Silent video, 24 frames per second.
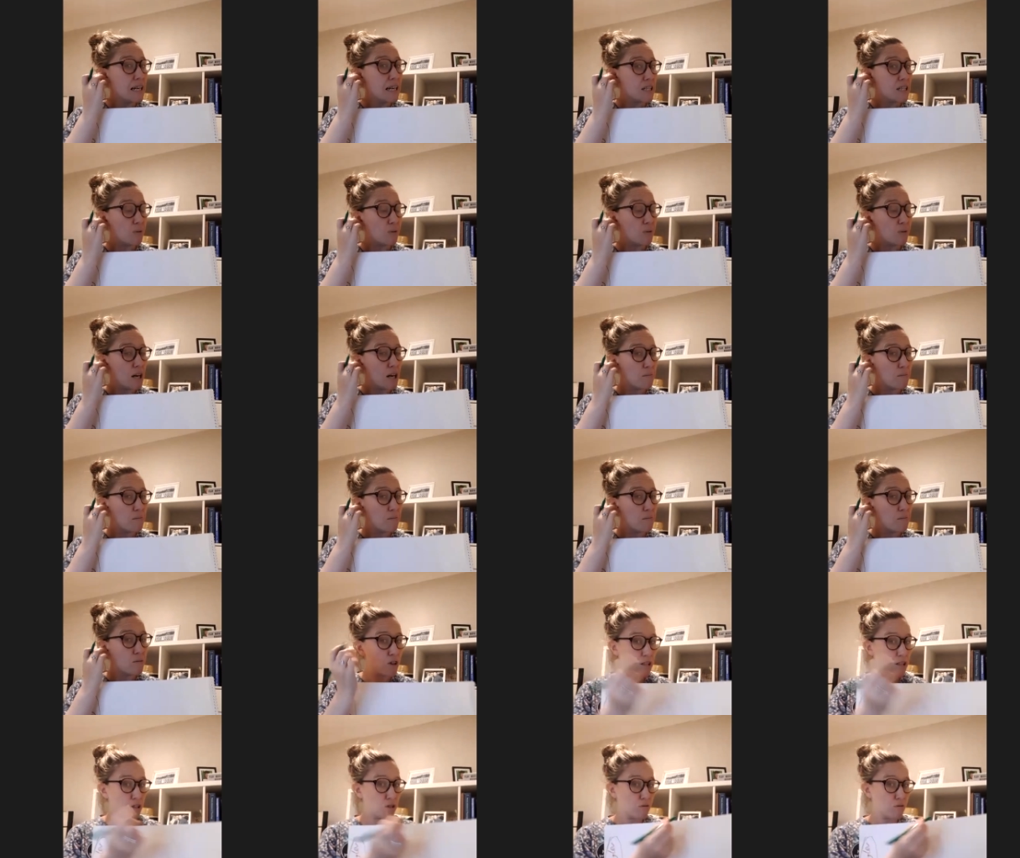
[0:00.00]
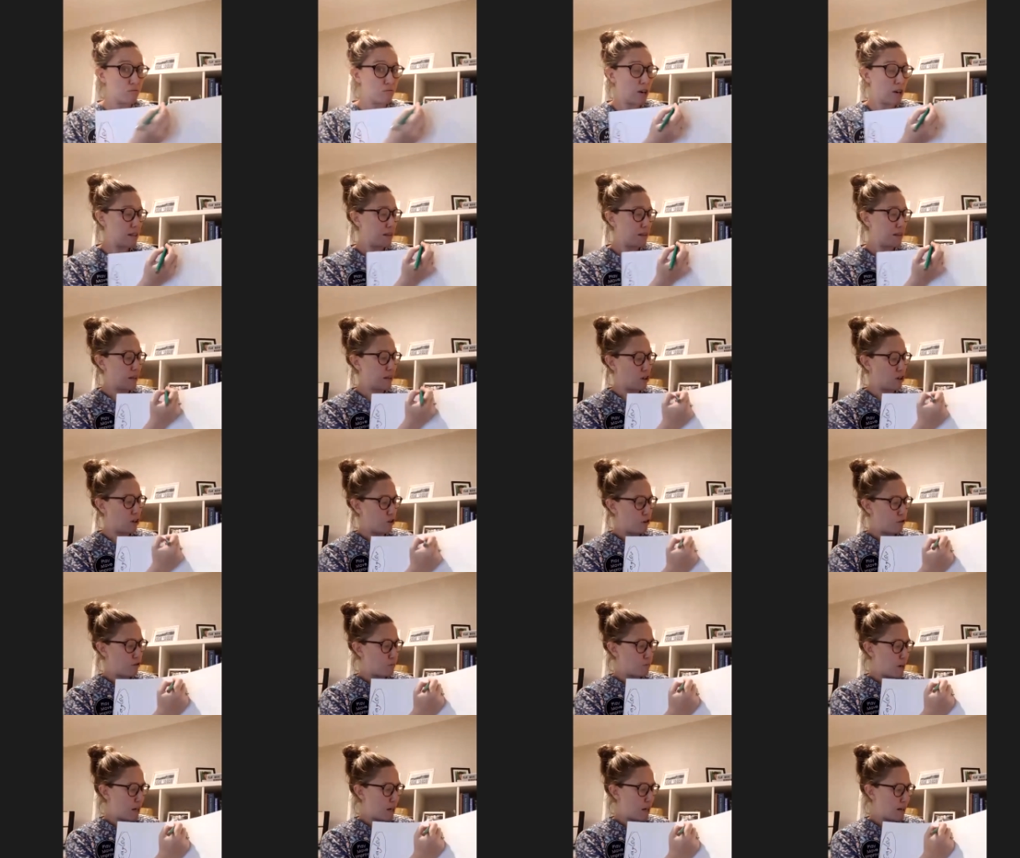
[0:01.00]
is when I'm trying to write the letter
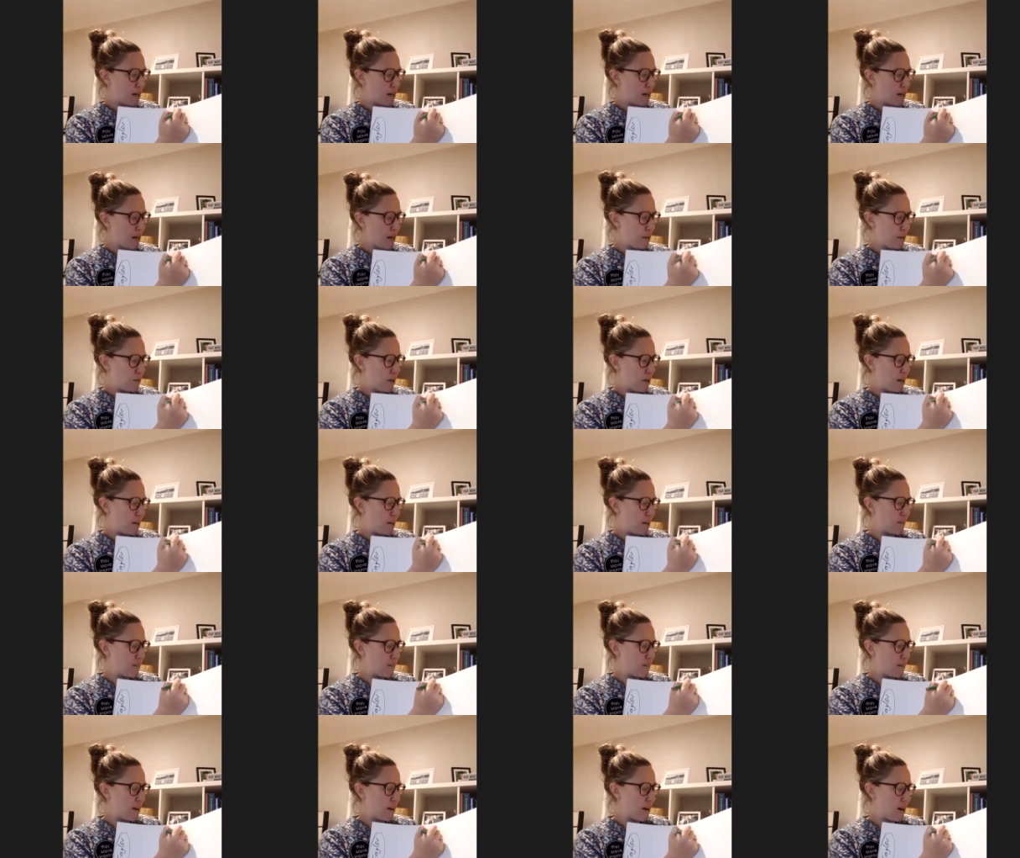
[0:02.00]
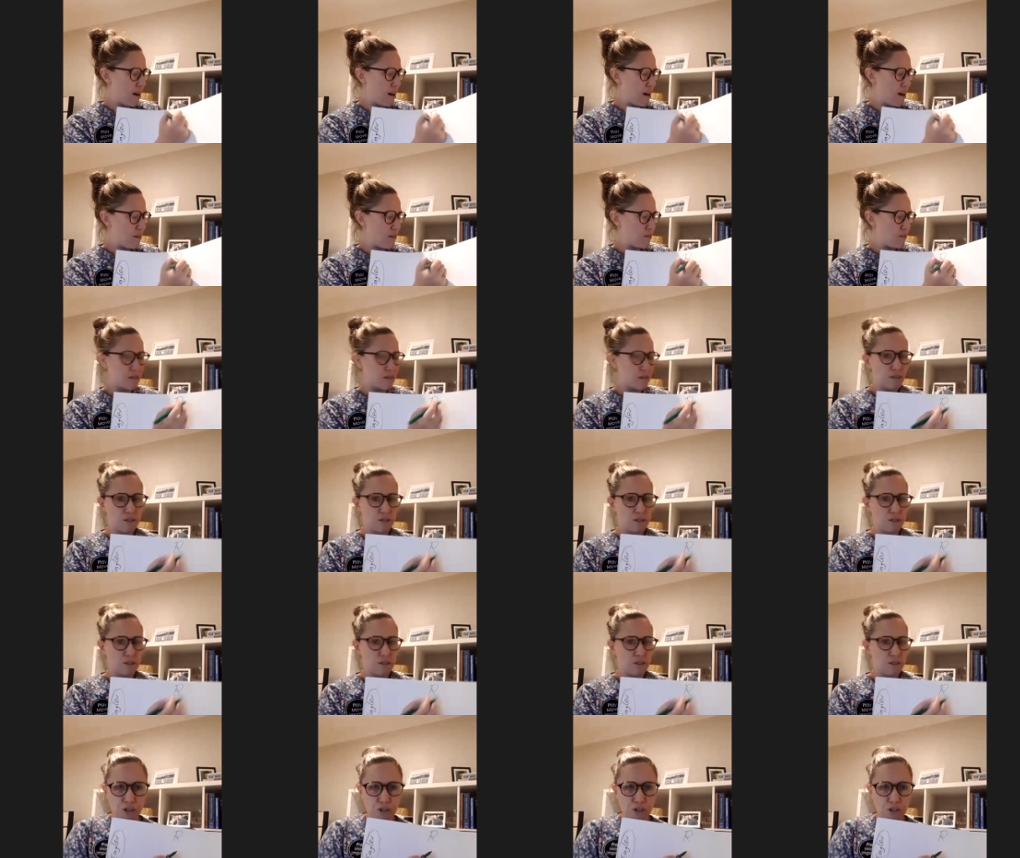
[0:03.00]
of my name. Now, R is
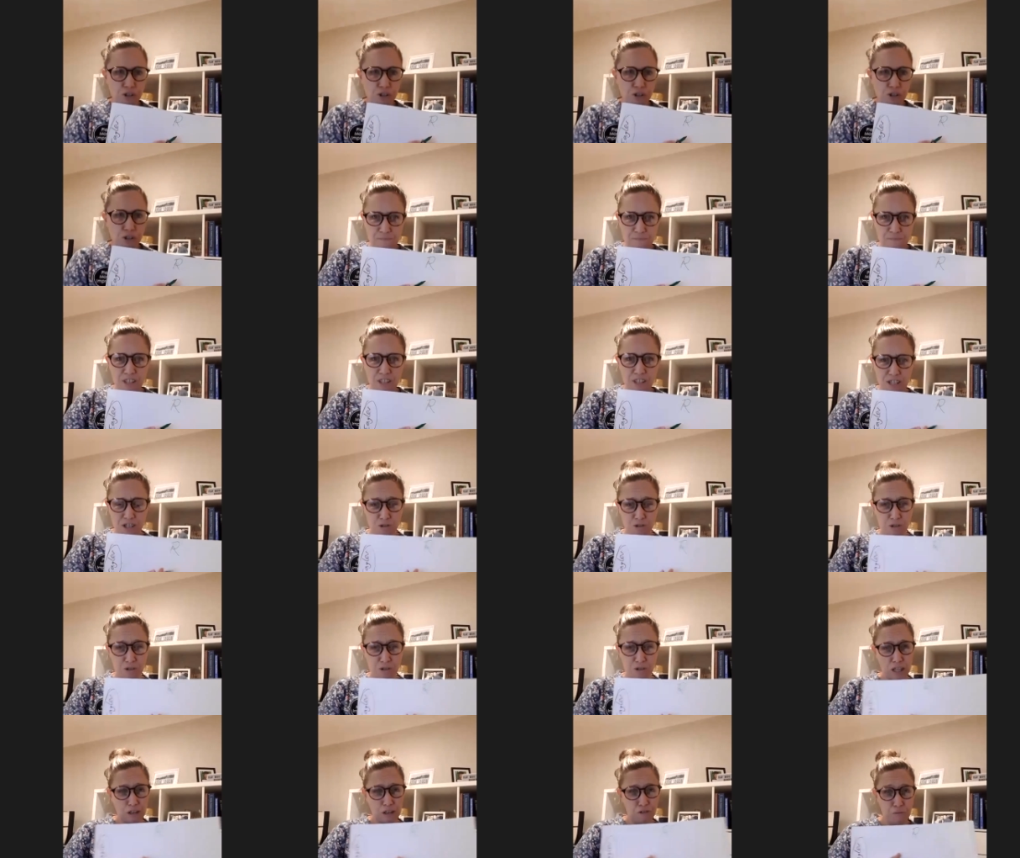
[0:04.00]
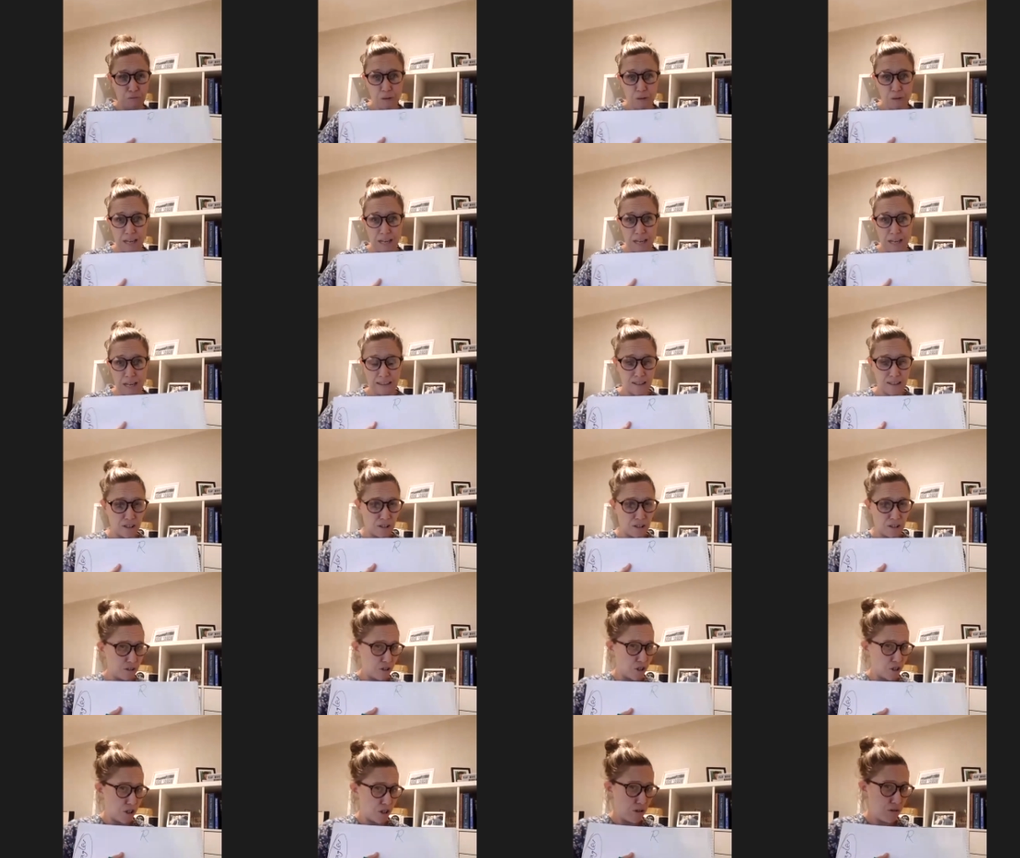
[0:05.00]
tricky. It's tricky for me, let
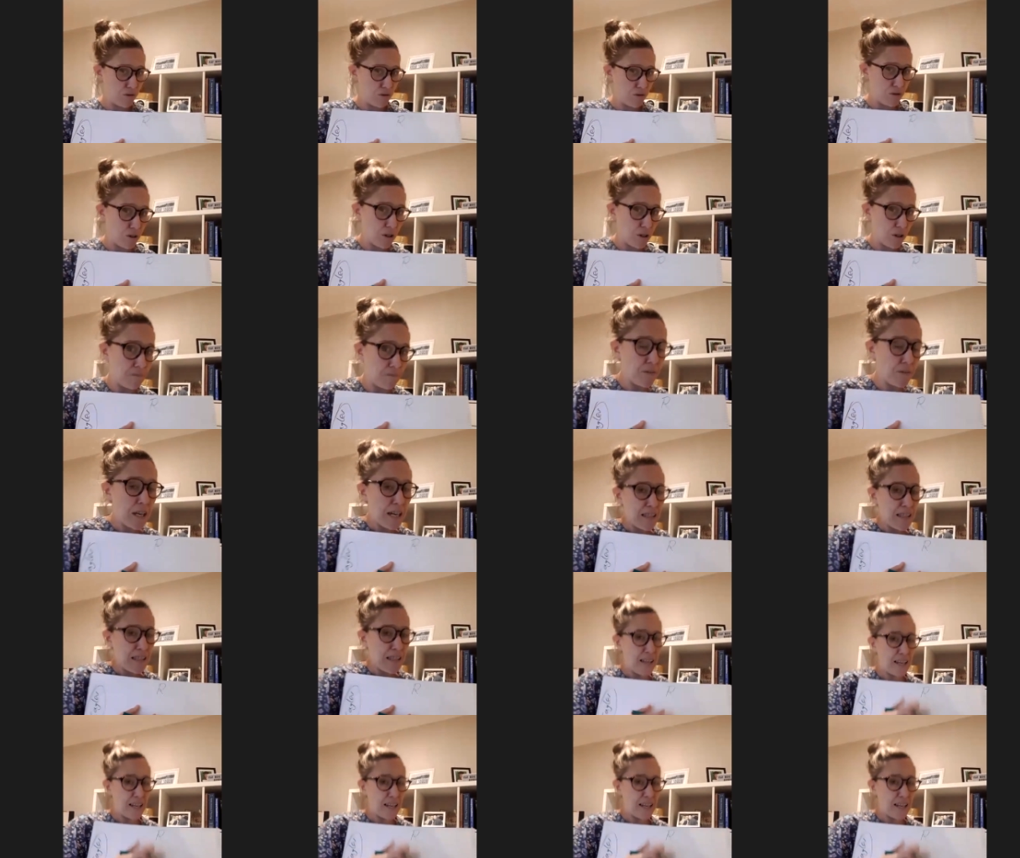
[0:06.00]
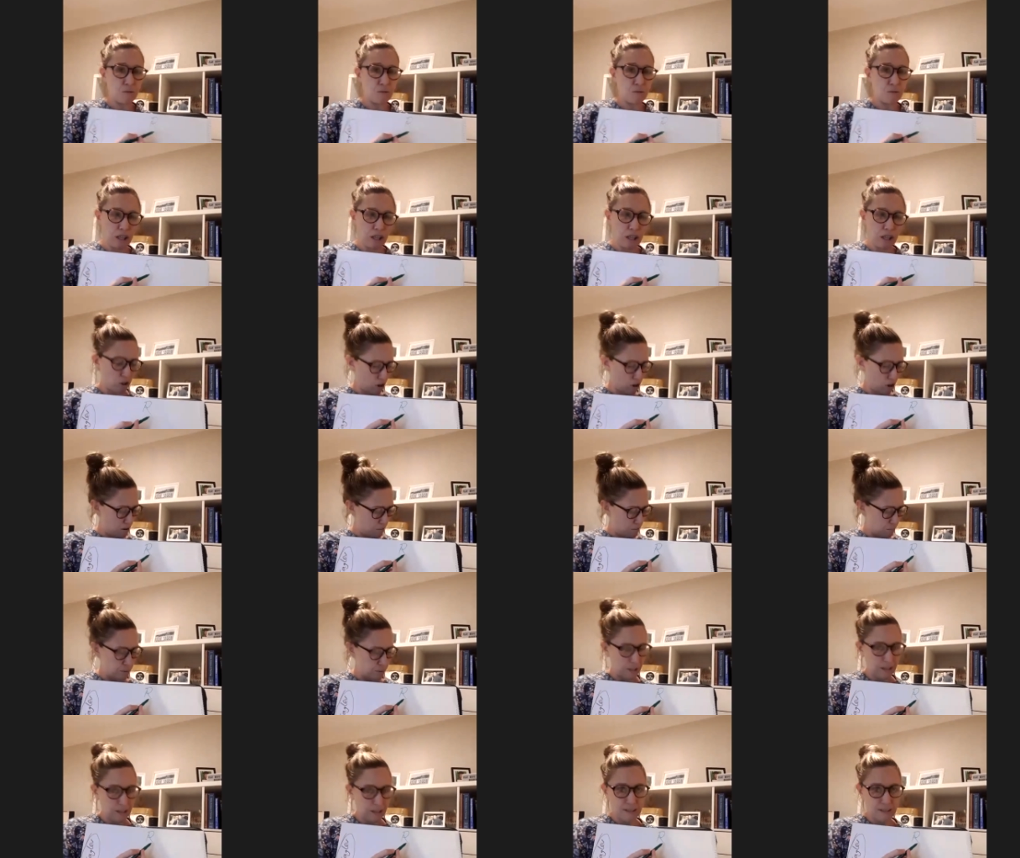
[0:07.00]
alone children. That's a really
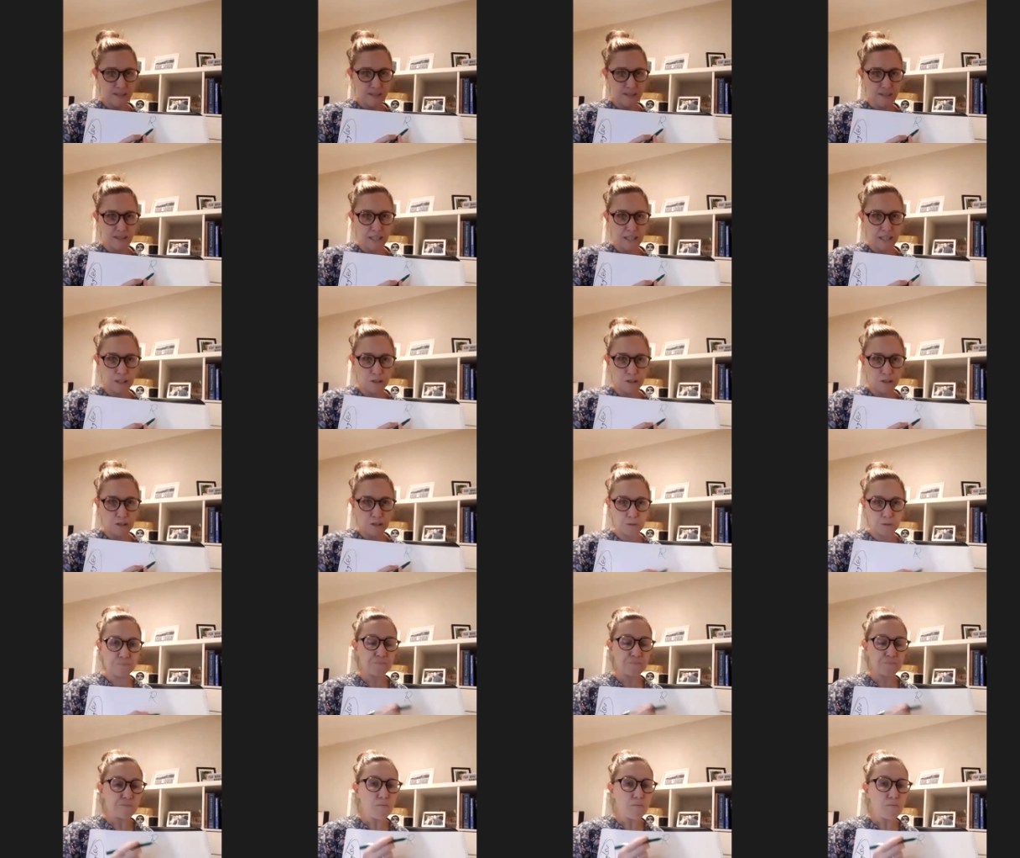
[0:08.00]
complex skill.